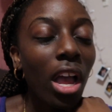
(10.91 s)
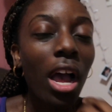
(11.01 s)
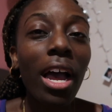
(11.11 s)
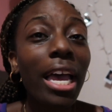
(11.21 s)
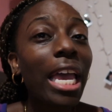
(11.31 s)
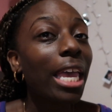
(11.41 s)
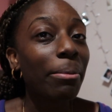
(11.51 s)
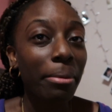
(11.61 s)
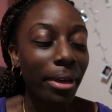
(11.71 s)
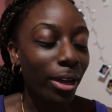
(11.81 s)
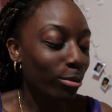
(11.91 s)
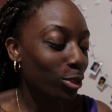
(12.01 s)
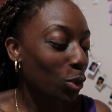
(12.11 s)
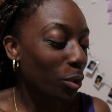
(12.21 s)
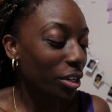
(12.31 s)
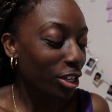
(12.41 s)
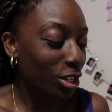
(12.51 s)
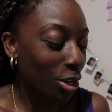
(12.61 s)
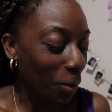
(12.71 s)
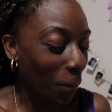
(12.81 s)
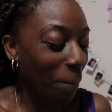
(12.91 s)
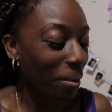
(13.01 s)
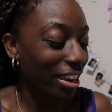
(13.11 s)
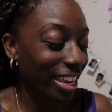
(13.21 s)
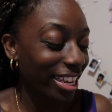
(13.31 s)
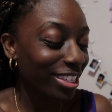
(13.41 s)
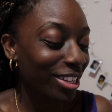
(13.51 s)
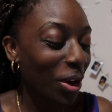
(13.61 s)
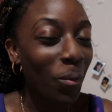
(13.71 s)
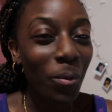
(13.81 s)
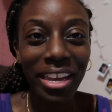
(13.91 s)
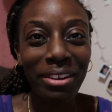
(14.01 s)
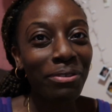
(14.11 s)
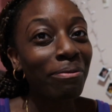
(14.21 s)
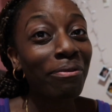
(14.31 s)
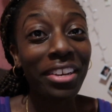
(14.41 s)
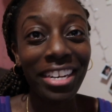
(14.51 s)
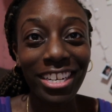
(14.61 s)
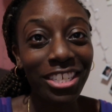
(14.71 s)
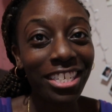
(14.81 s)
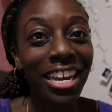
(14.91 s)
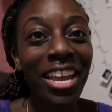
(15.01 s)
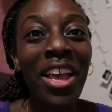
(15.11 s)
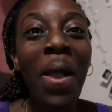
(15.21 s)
I am about 22 minutes away from finishing